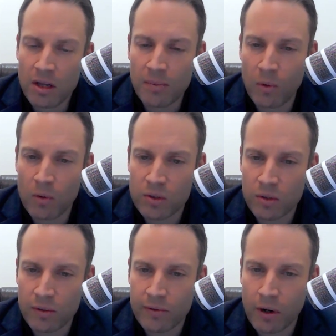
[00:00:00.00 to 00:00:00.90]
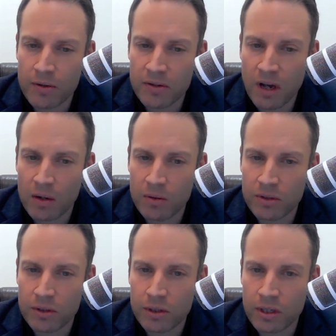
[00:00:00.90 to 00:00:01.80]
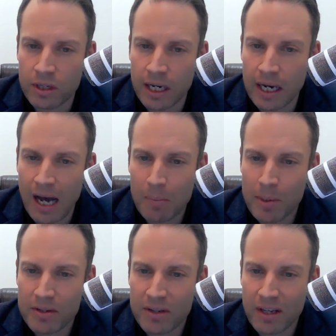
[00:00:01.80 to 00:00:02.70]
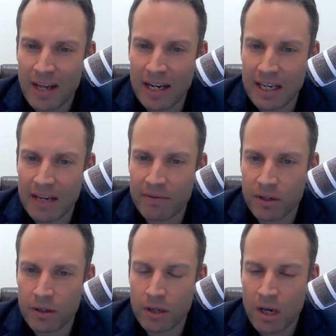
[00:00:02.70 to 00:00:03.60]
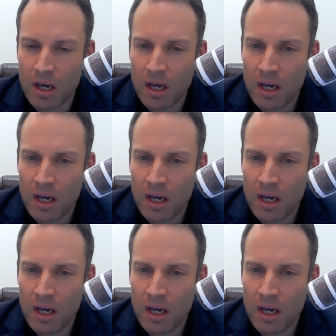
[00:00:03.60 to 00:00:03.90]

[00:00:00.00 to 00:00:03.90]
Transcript: more sort of growth cycles you can encompass, and that gives you